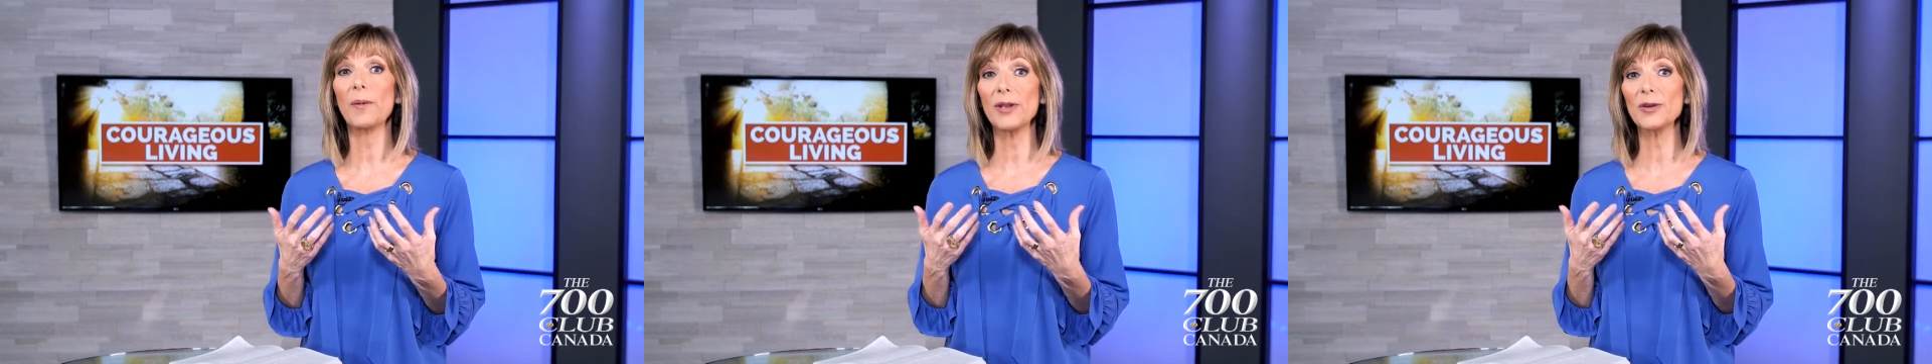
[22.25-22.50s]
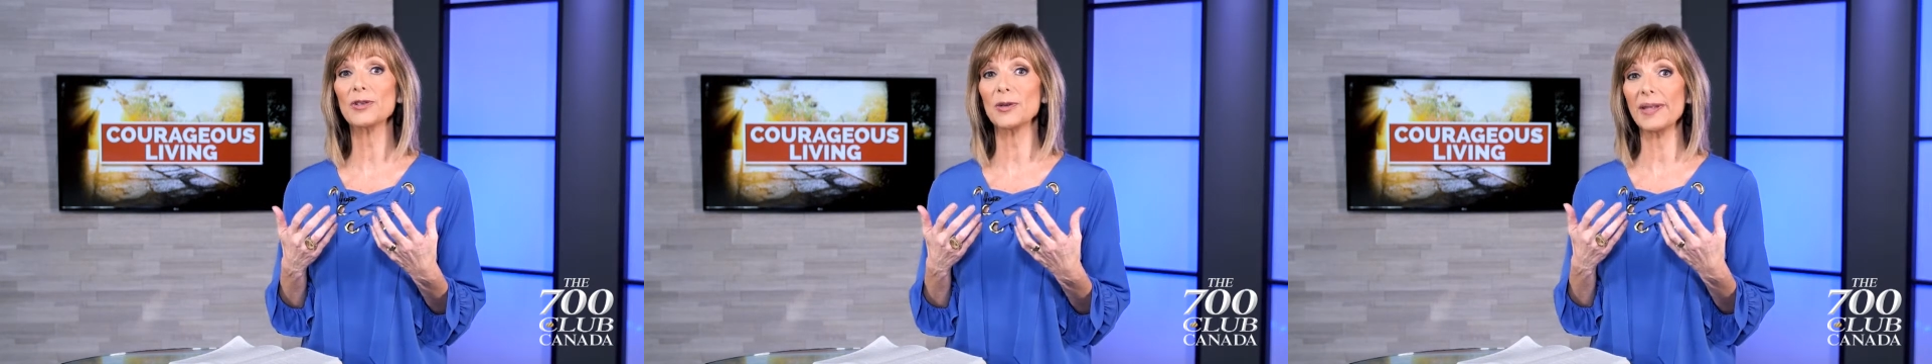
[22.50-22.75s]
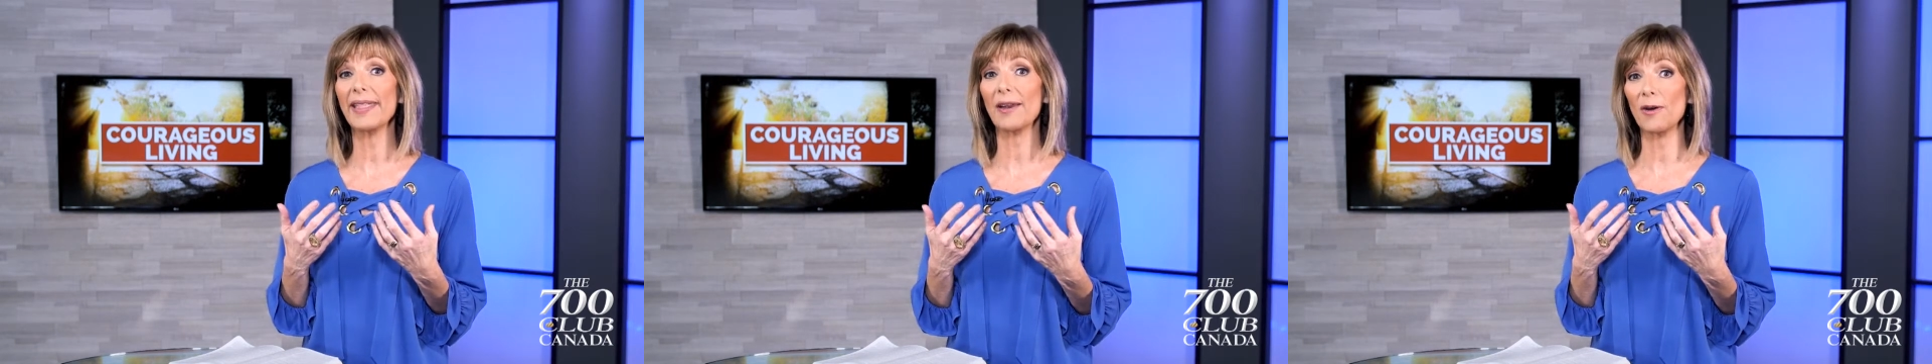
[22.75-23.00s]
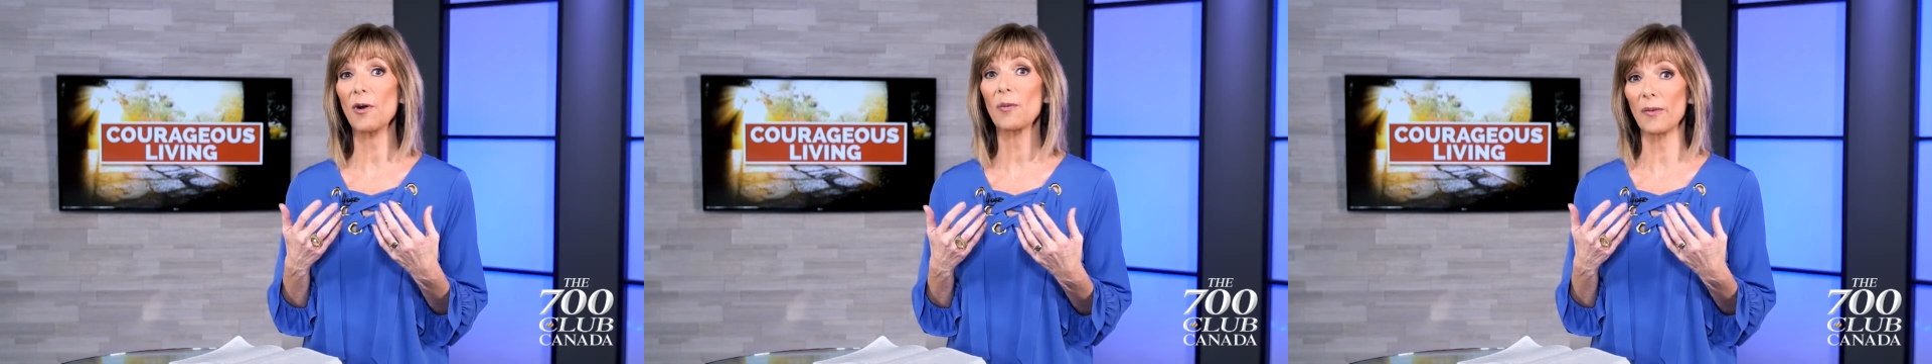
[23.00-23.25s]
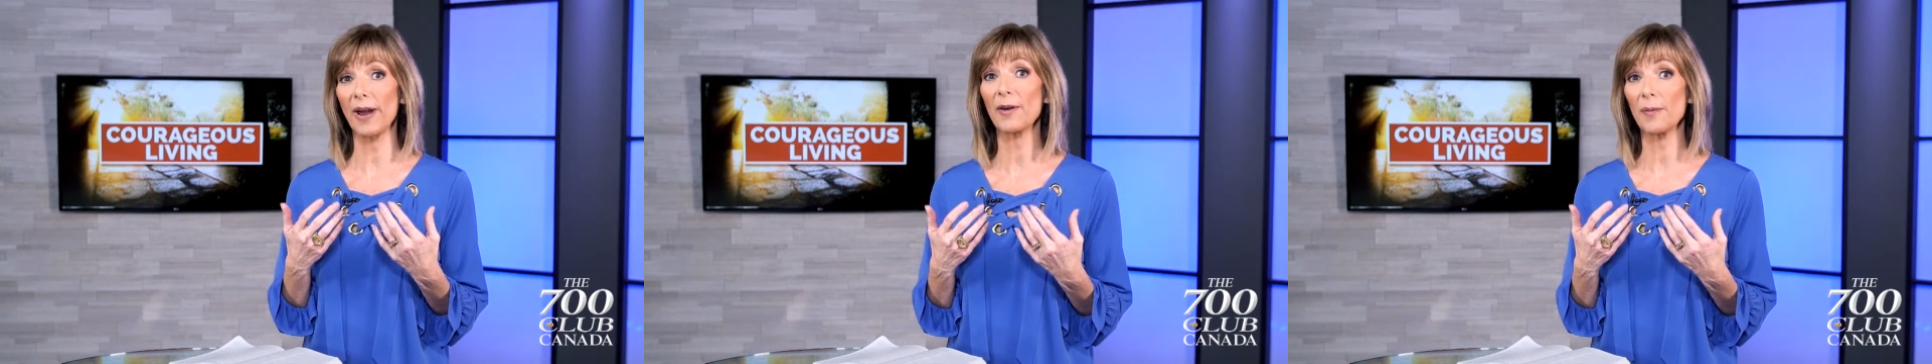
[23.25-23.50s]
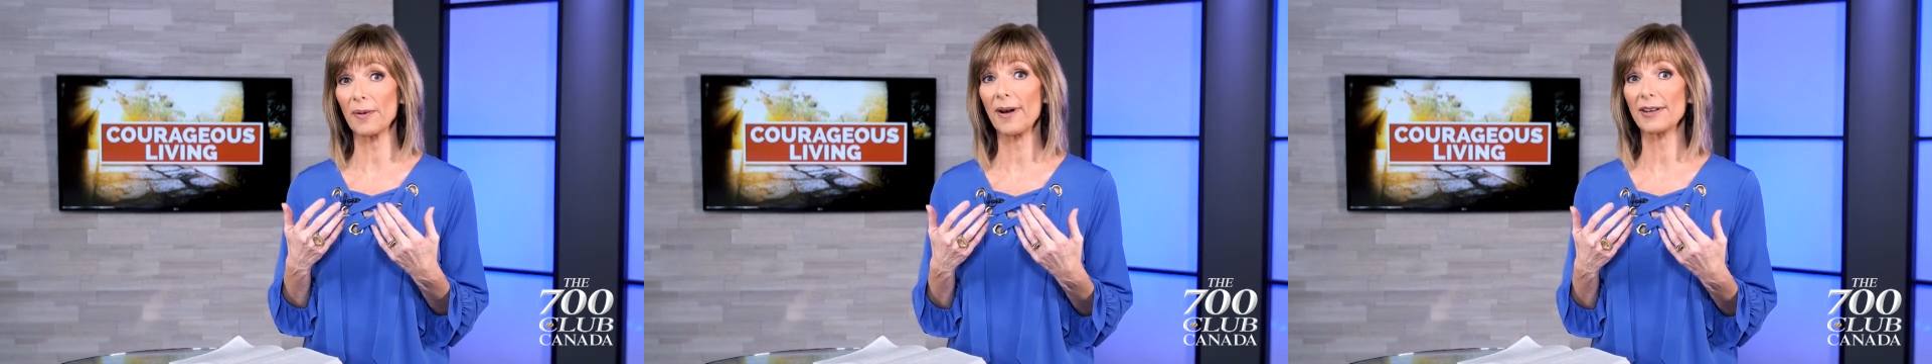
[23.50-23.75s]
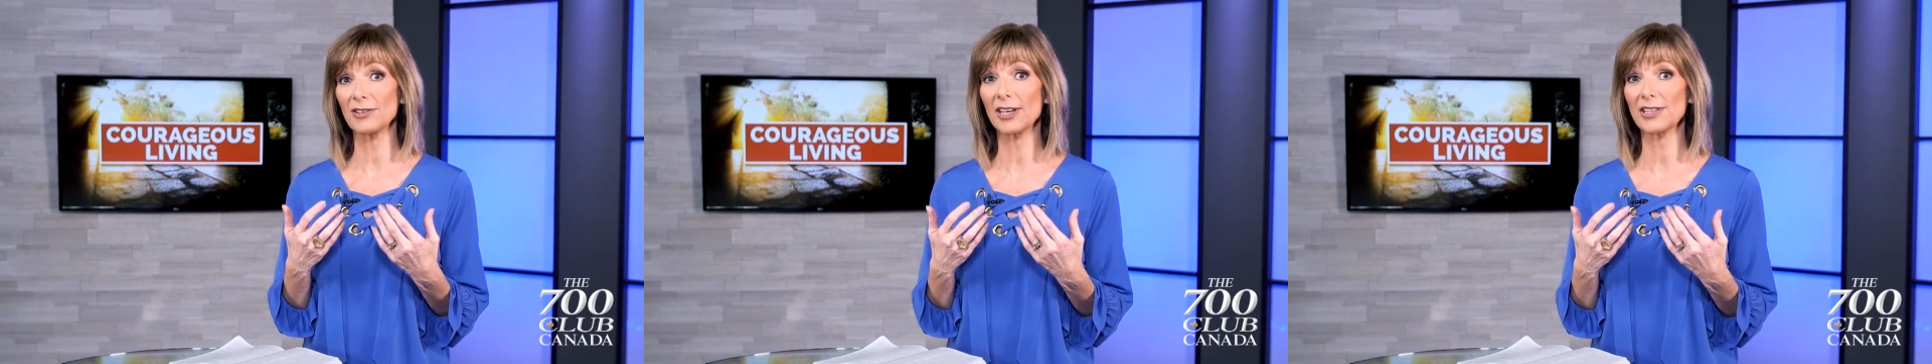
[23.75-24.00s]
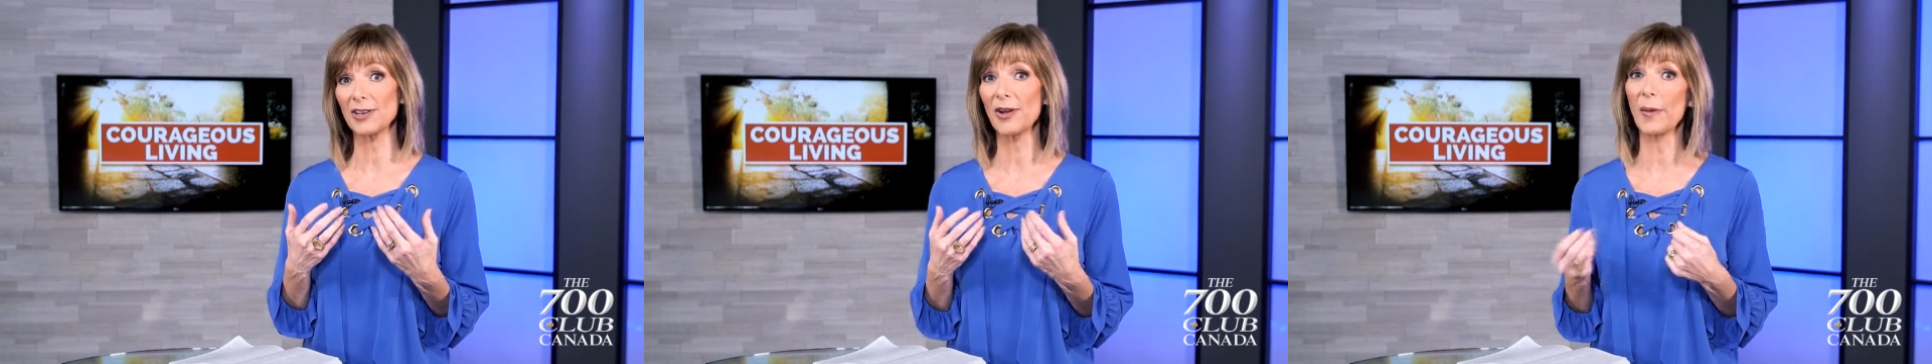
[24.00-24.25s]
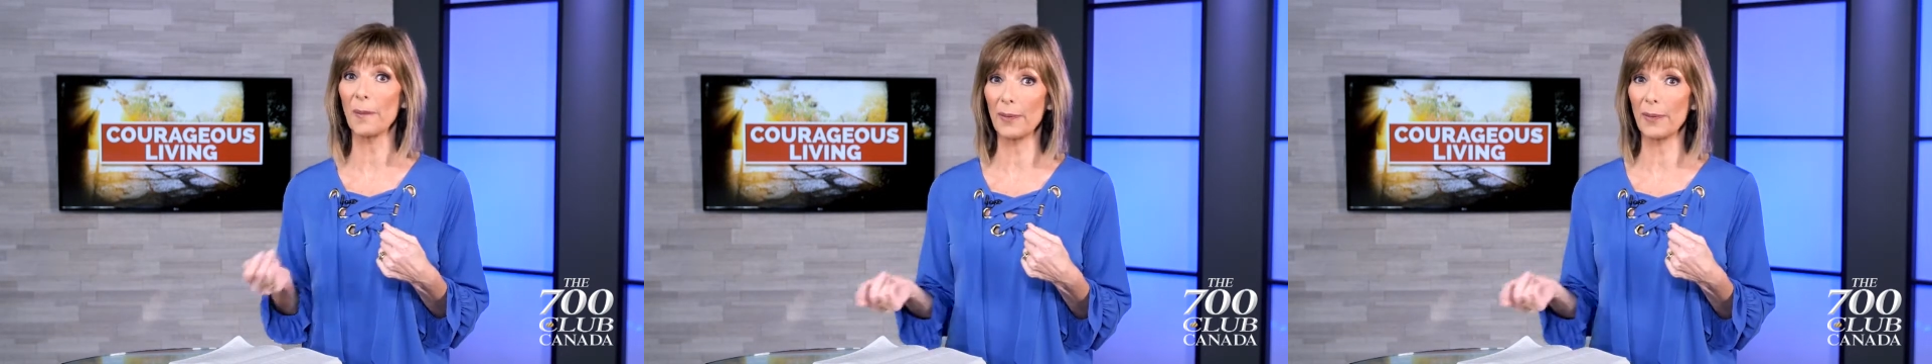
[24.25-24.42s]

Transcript: when you're doing that home reno project, you know,